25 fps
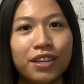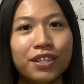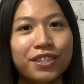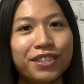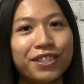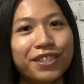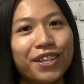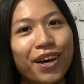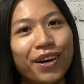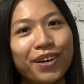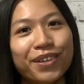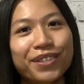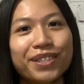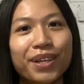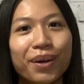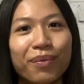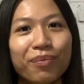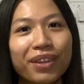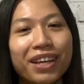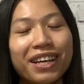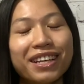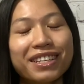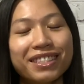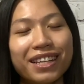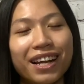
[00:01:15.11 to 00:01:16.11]
So some
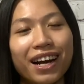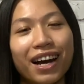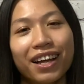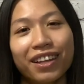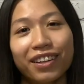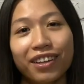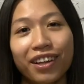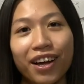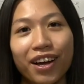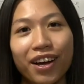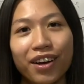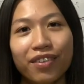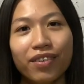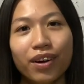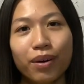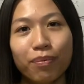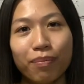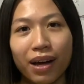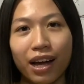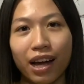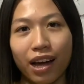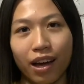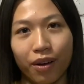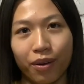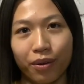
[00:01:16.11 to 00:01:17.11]
things that I love
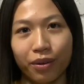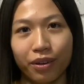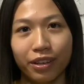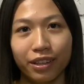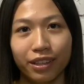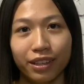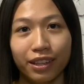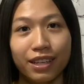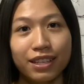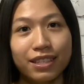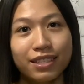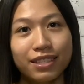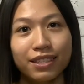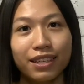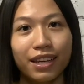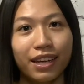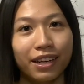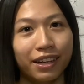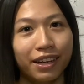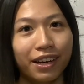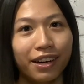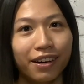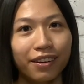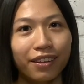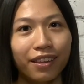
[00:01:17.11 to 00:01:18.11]
about this
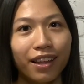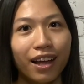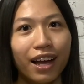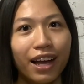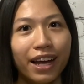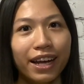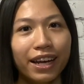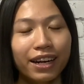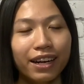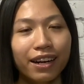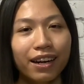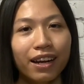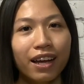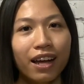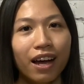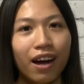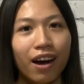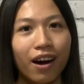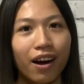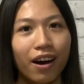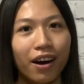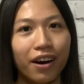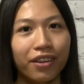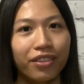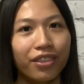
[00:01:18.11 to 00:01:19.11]
skincare line
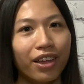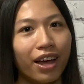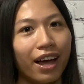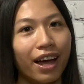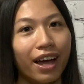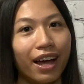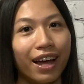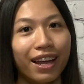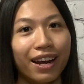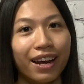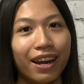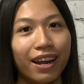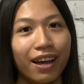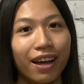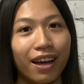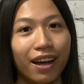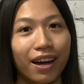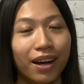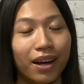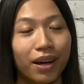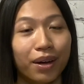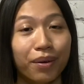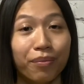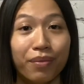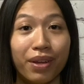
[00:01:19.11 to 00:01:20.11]
are that
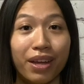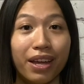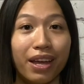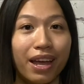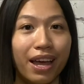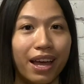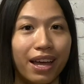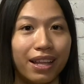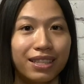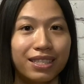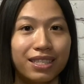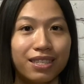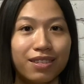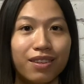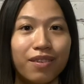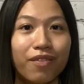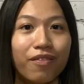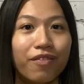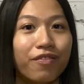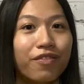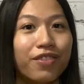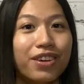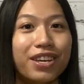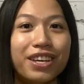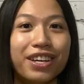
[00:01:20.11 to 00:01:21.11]
um, it's
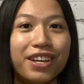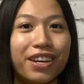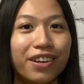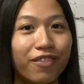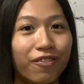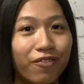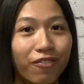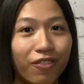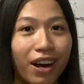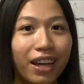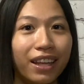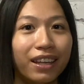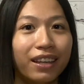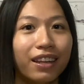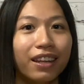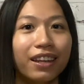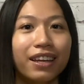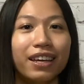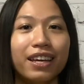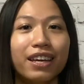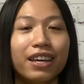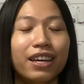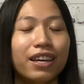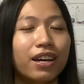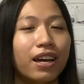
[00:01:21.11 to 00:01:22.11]
vegan
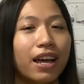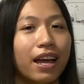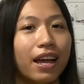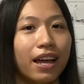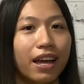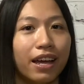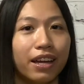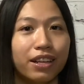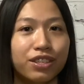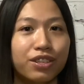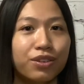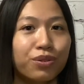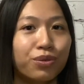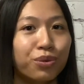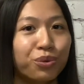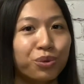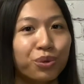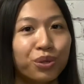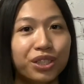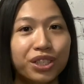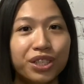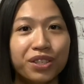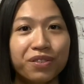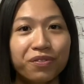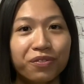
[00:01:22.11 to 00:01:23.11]
friendly, it's
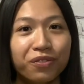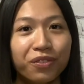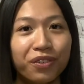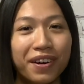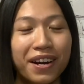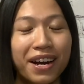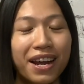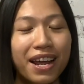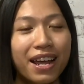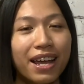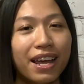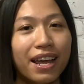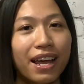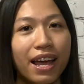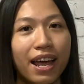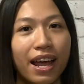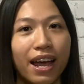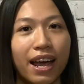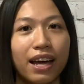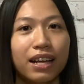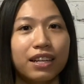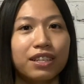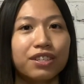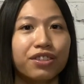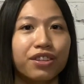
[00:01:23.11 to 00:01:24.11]
cruelty free,
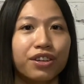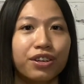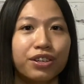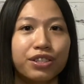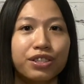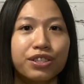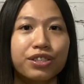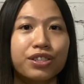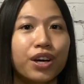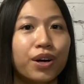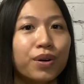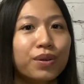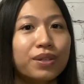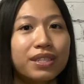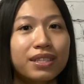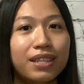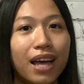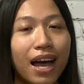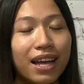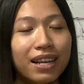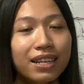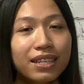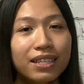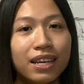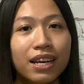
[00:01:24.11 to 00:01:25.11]
and there's no
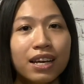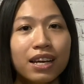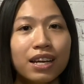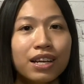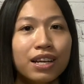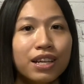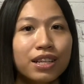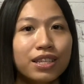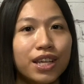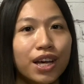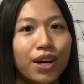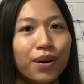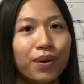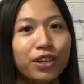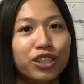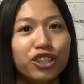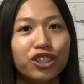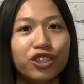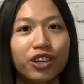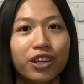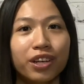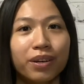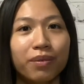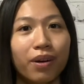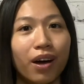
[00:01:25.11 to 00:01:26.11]
scent. So it
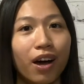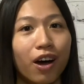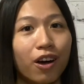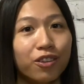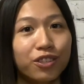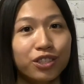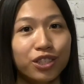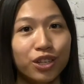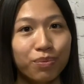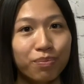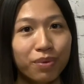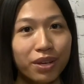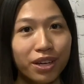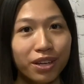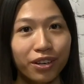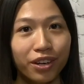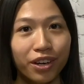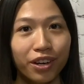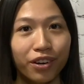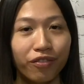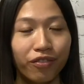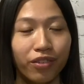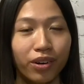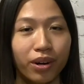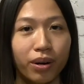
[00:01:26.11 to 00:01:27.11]
should also be
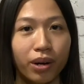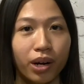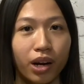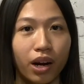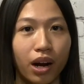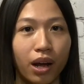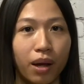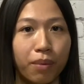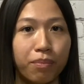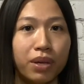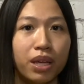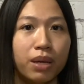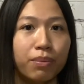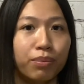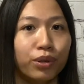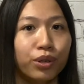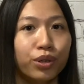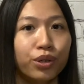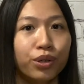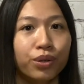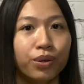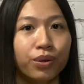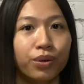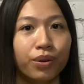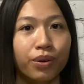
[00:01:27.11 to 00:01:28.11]
good for um, people
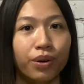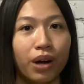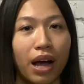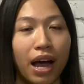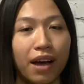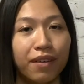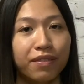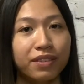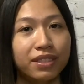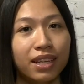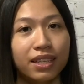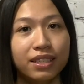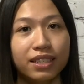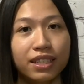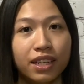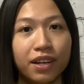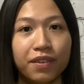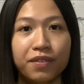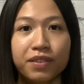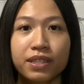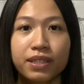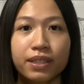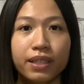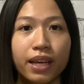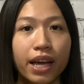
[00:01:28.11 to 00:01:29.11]
who have sensitive
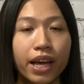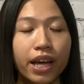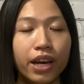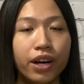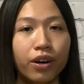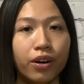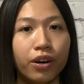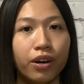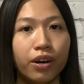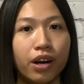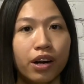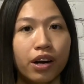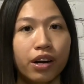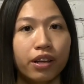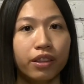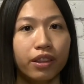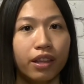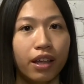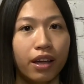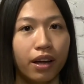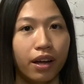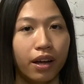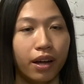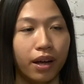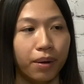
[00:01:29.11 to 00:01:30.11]
skin or
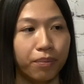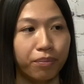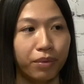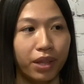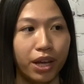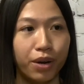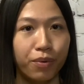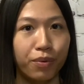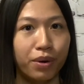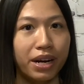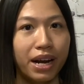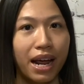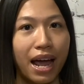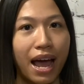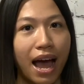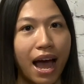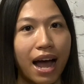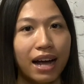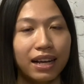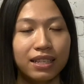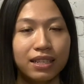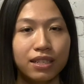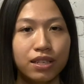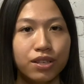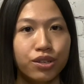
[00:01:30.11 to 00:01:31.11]
the, um, they
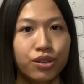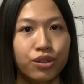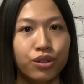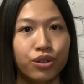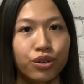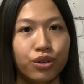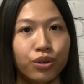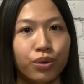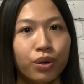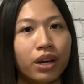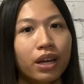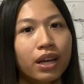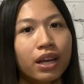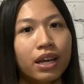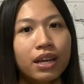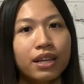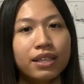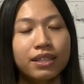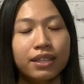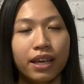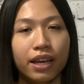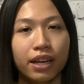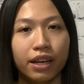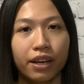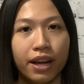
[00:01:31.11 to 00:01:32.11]
react to
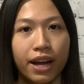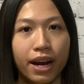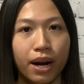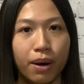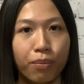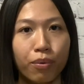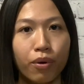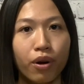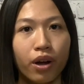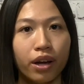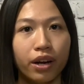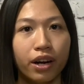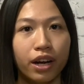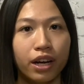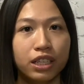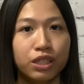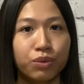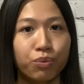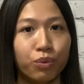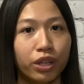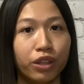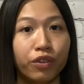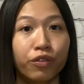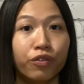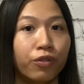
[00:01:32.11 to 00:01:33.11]
skincare products
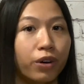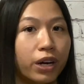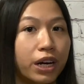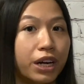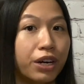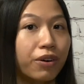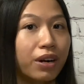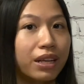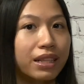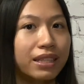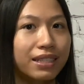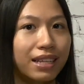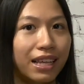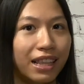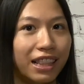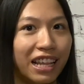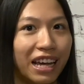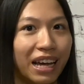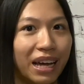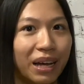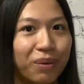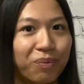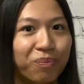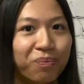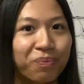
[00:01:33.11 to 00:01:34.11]
with fragrance in
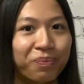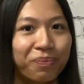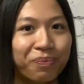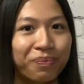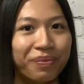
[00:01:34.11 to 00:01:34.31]
them.